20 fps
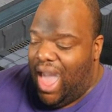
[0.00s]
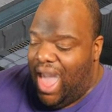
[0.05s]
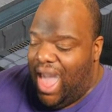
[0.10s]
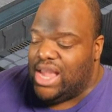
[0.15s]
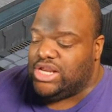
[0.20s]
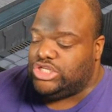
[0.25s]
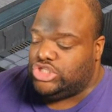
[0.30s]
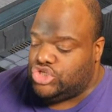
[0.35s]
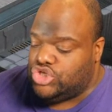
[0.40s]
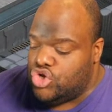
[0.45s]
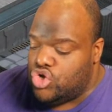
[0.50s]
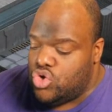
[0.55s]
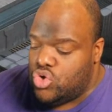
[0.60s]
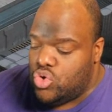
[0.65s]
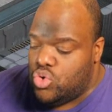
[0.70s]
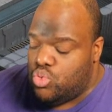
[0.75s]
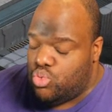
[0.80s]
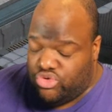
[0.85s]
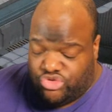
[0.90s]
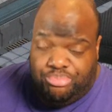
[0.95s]
Act
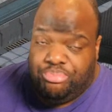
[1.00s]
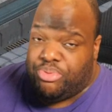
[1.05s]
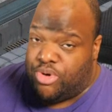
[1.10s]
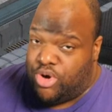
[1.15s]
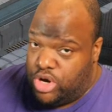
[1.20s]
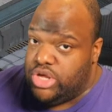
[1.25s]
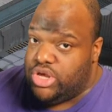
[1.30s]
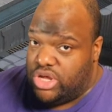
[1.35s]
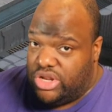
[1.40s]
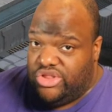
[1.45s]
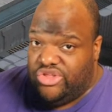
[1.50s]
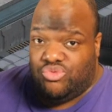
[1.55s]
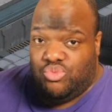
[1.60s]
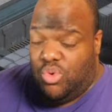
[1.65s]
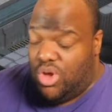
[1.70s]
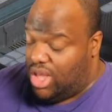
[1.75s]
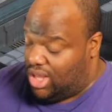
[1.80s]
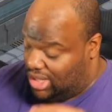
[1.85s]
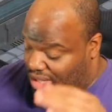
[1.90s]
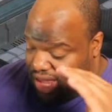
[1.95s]
2 was pretty good as
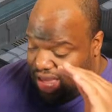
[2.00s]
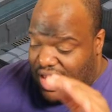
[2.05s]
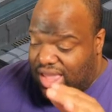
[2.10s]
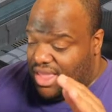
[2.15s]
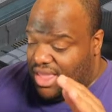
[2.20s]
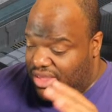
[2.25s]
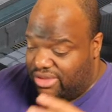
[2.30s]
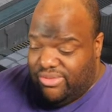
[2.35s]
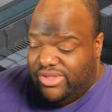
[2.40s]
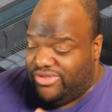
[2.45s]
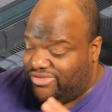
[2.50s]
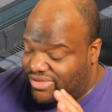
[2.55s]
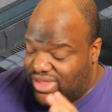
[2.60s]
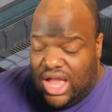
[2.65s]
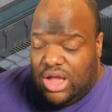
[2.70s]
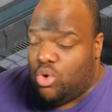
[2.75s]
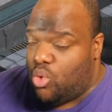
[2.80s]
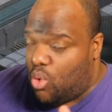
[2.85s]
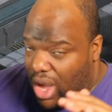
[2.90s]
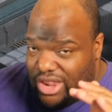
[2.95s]
well. Like, it's
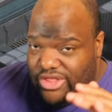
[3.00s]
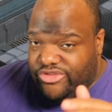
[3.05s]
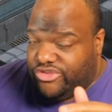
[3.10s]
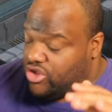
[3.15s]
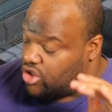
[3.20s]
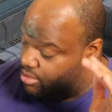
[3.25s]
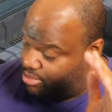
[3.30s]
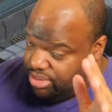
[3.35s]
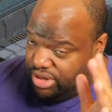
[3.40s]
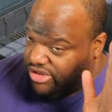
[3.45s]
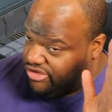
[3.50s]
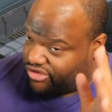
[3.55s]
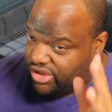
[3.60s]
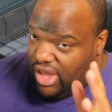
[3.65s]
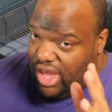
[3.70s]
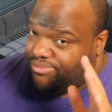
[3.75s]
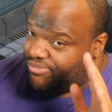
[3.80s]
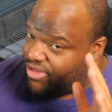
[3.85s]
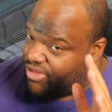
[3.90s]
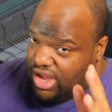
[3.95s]
not quite as good, but it's
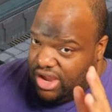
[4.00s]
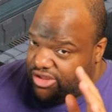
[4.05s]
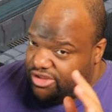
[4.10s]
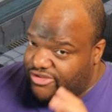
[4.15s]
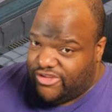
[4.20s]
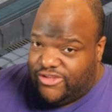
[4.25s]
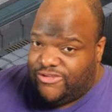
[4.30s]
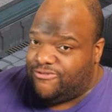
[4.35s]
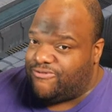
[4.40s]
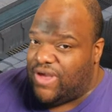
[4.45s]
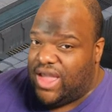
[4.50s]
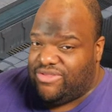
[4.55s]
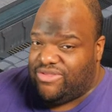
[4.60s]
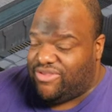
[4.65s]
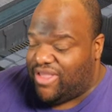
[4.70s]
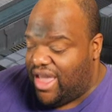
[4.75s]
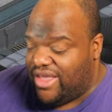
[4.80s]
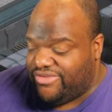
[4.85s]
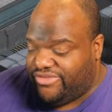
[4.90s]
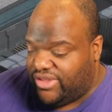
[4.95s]
up there. It's, it's
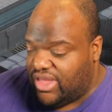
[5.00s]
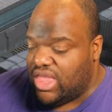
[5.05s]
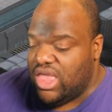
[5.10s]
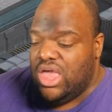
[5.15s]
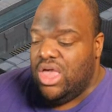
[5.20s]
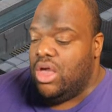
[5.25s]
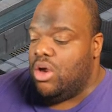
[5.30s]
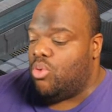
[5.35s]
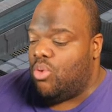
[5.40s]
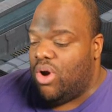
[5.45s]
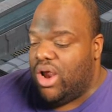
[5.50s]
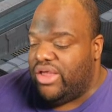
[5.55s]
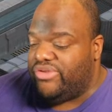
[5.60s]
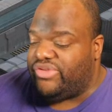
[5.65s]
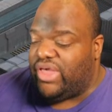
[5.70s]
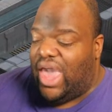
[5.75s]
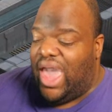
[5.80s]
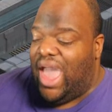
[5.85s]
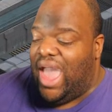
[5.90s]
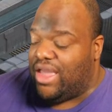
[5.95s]
fantastic.
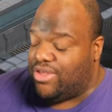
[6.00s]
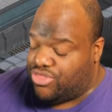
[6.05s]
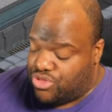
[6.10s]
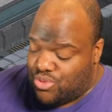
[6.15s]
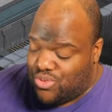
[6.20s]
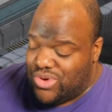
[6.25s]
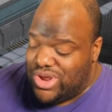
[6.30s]
Whereas Act